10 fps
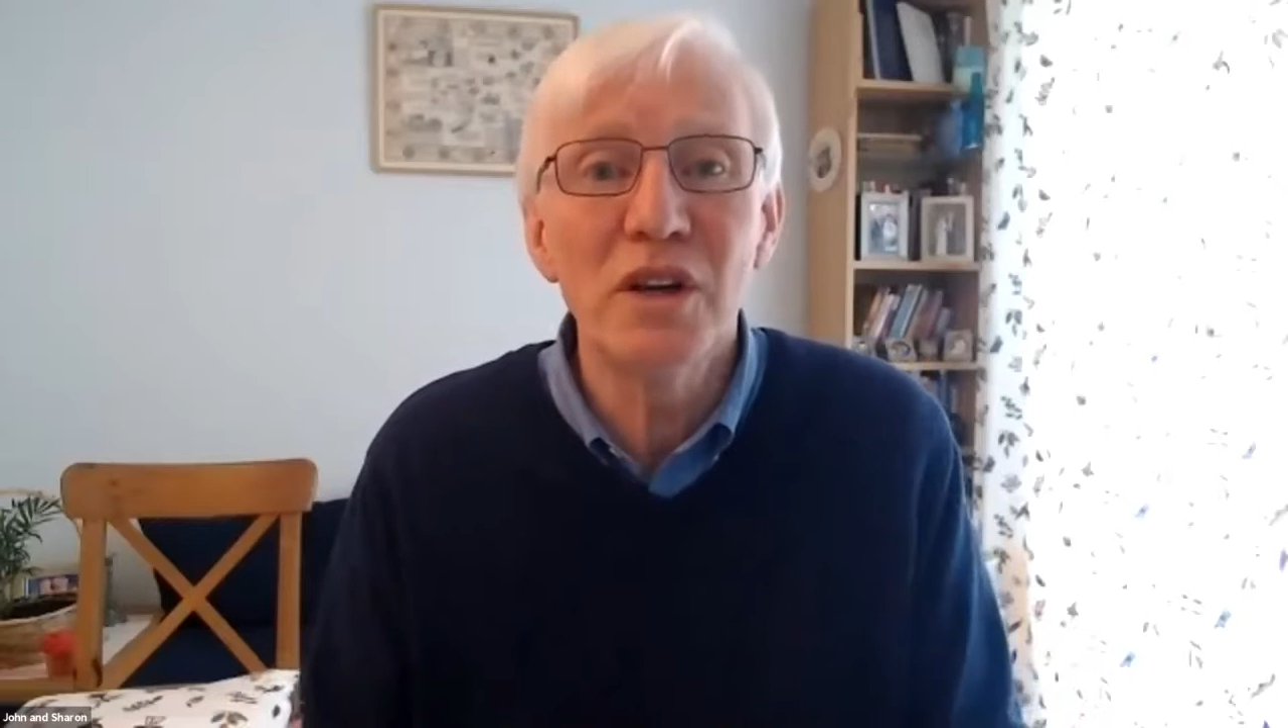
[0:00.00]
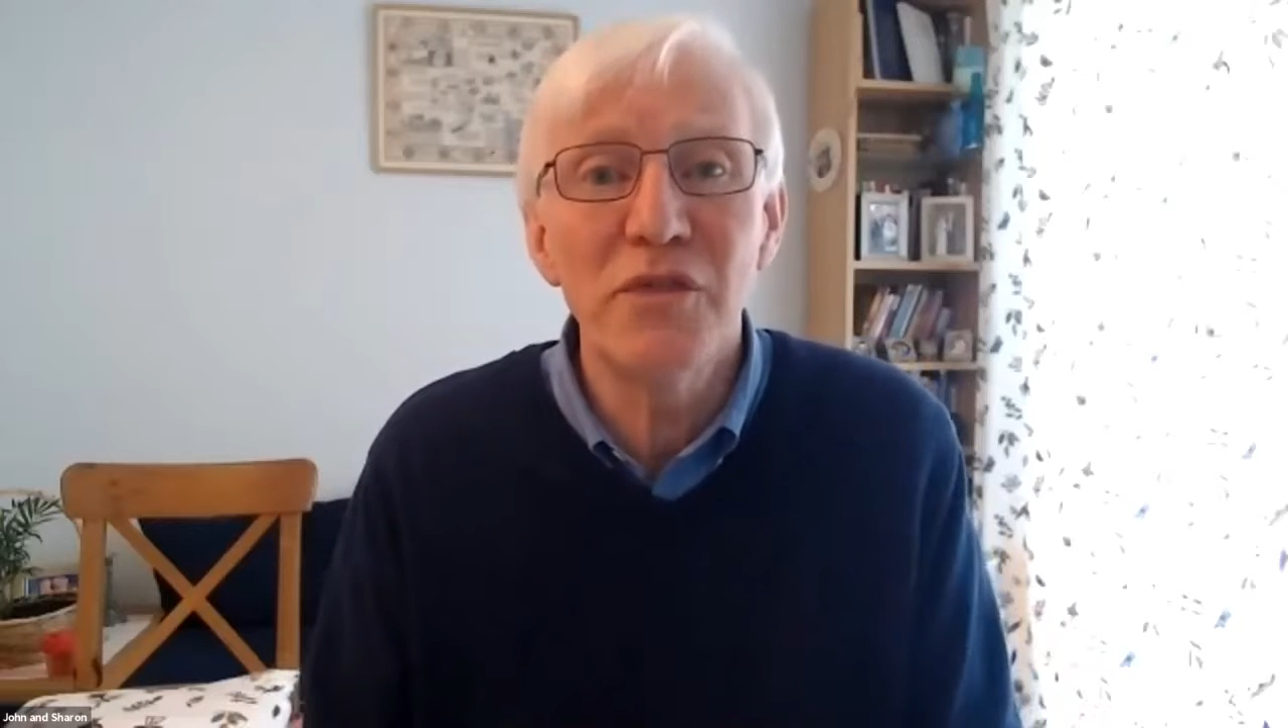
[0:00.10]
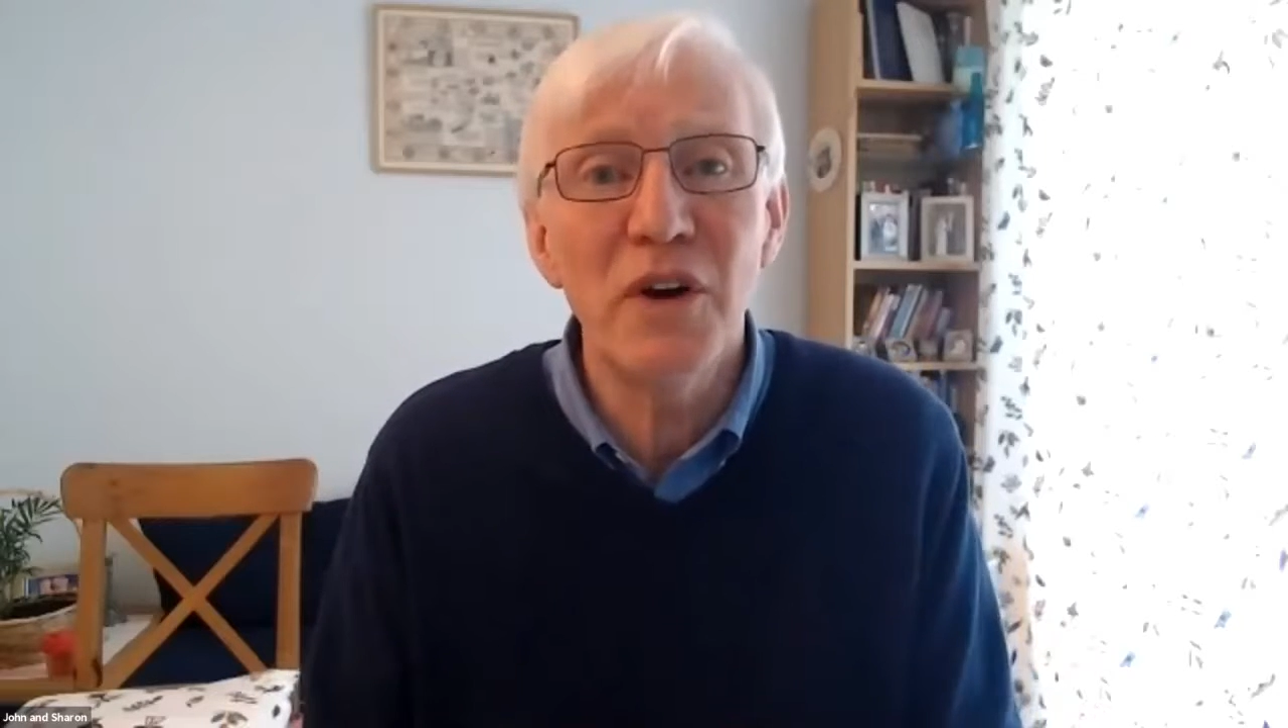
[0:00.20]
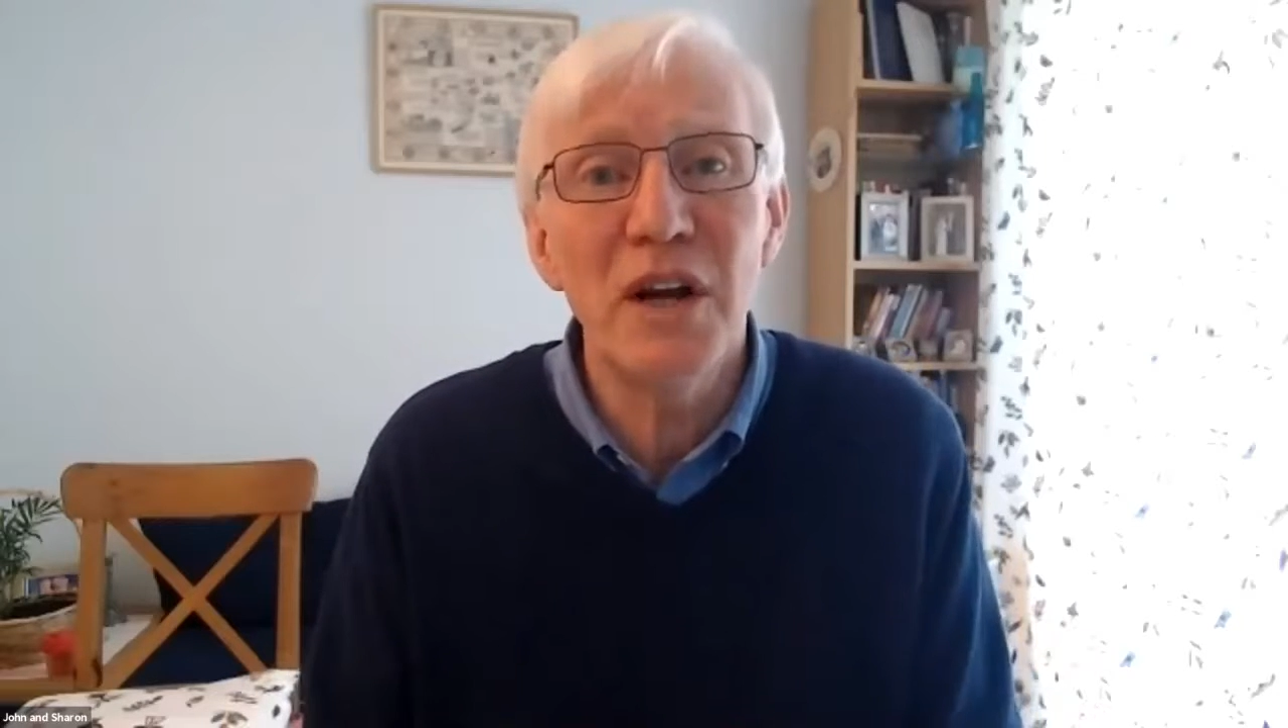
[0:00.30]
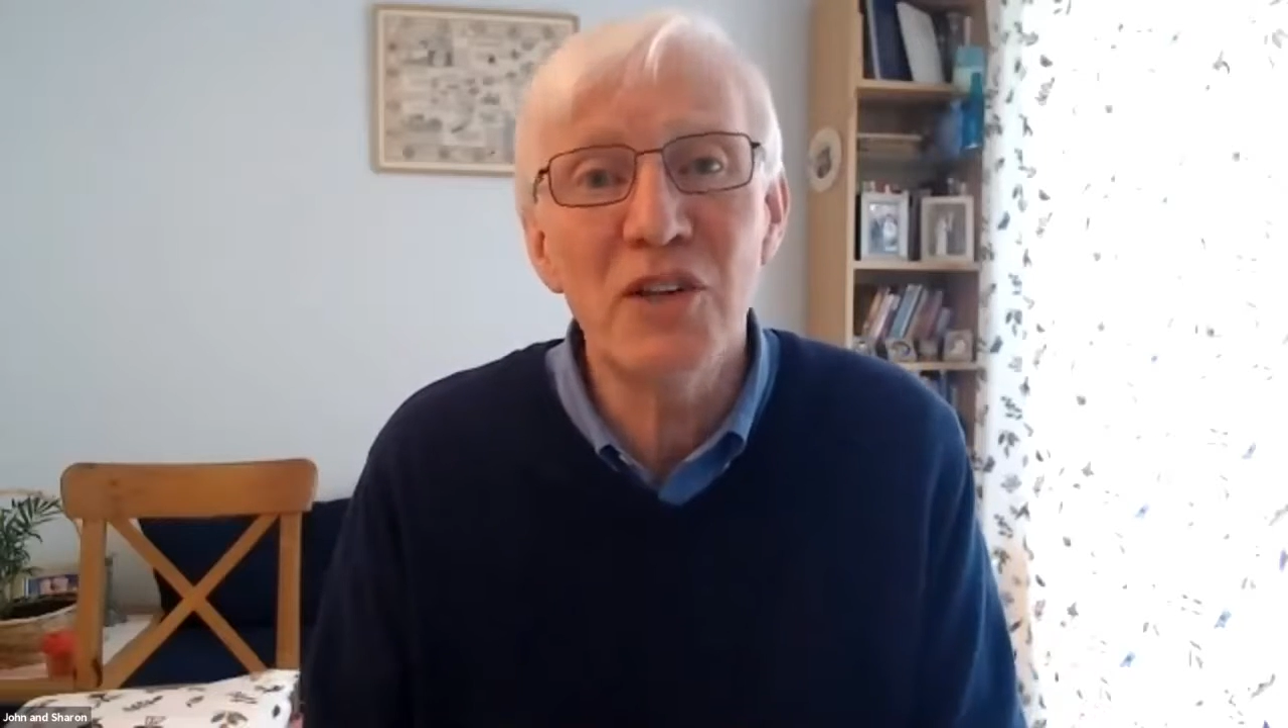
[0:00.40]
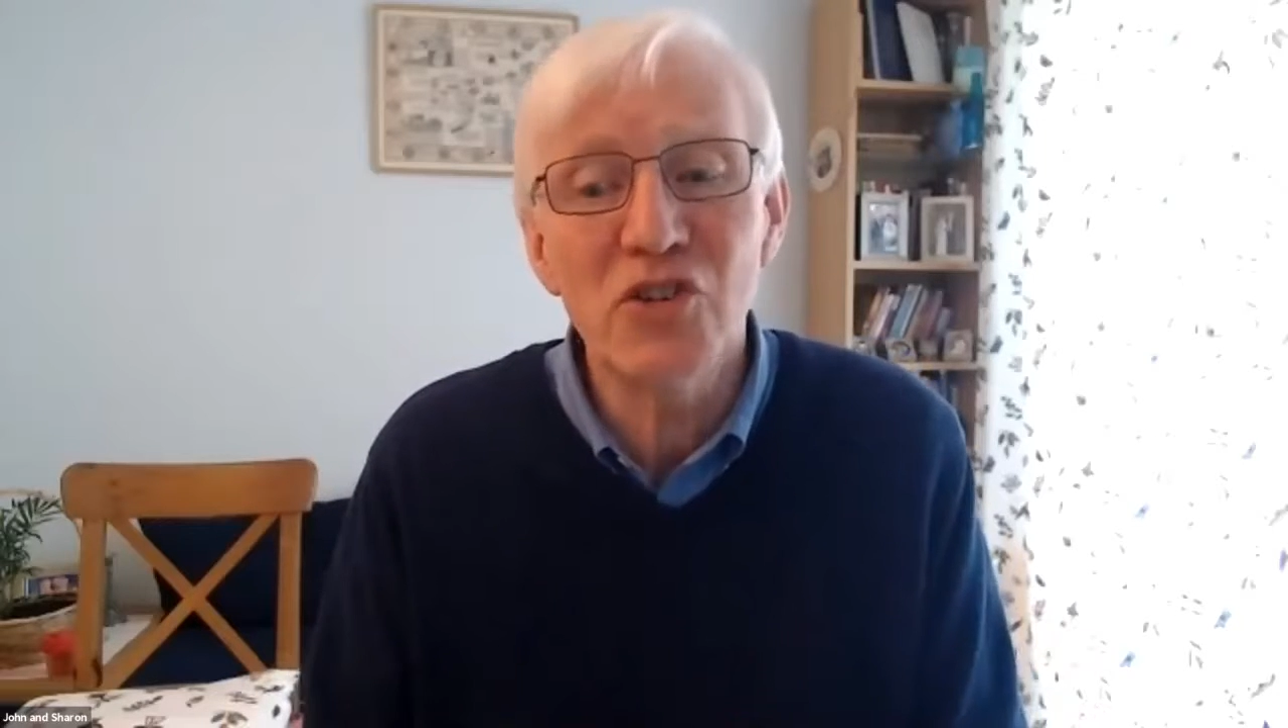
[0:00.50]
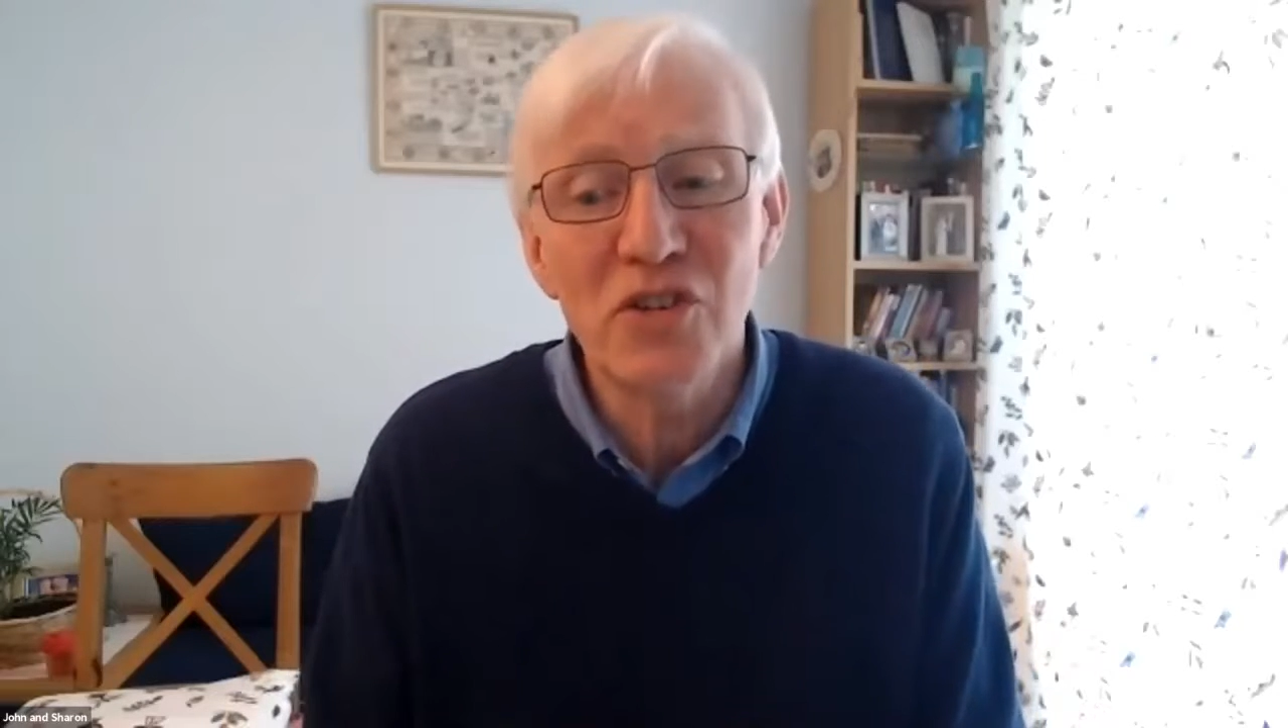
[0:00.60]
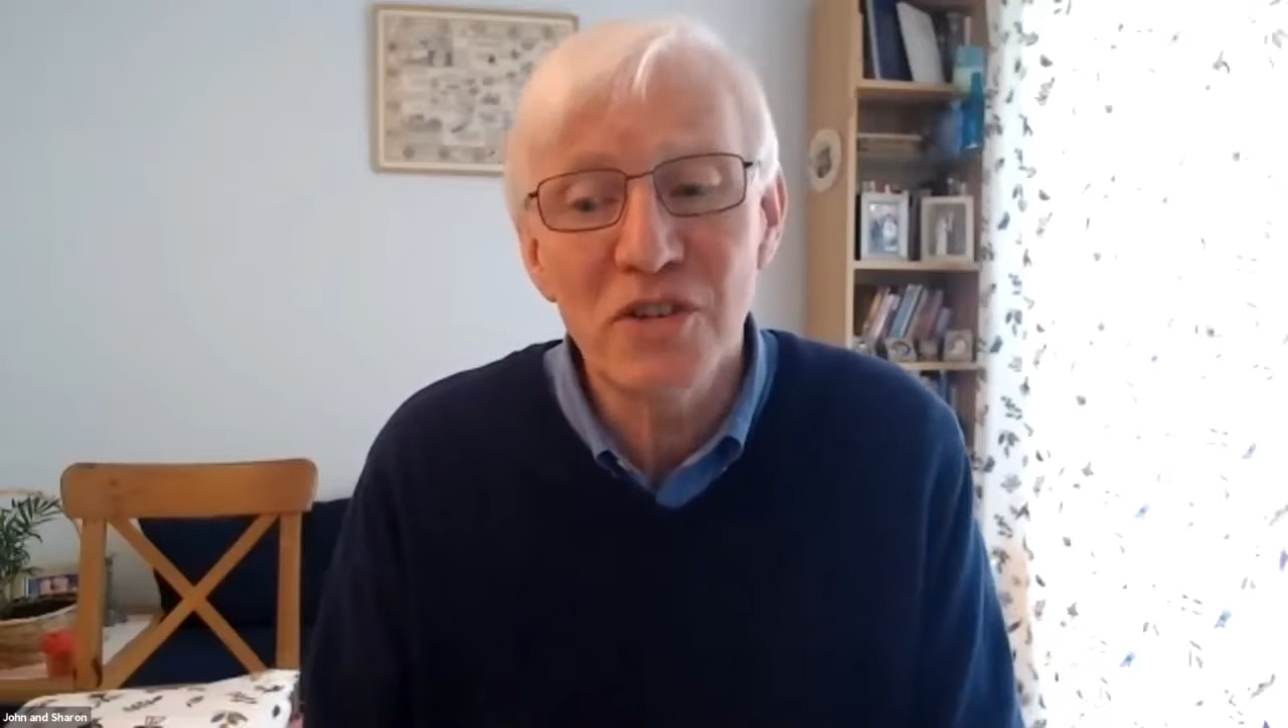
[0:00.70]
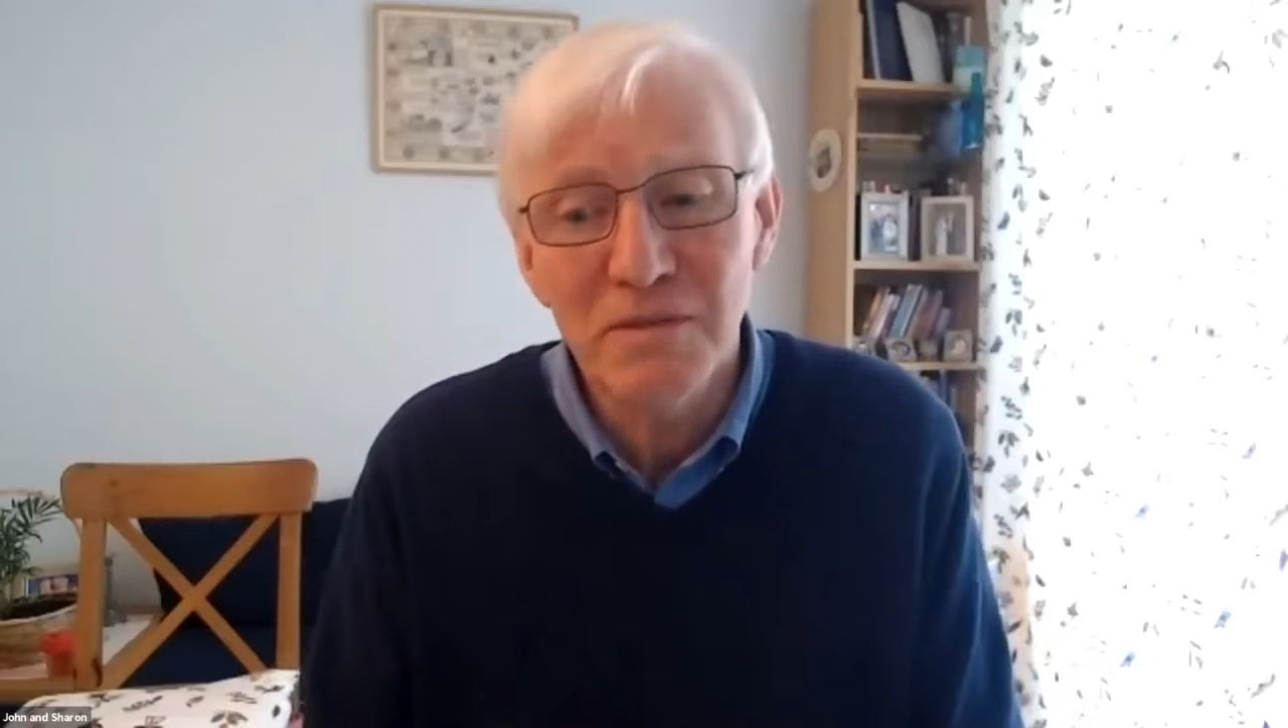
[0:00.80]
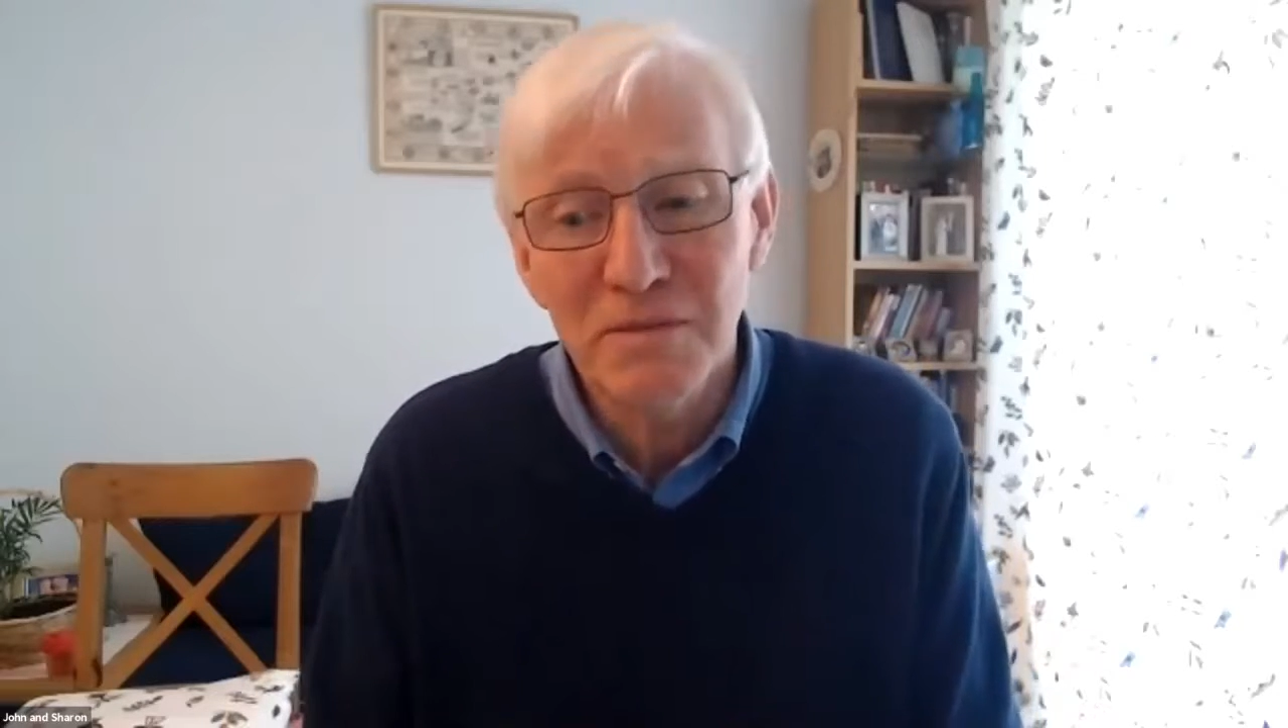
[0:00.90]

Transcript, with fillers: afresh.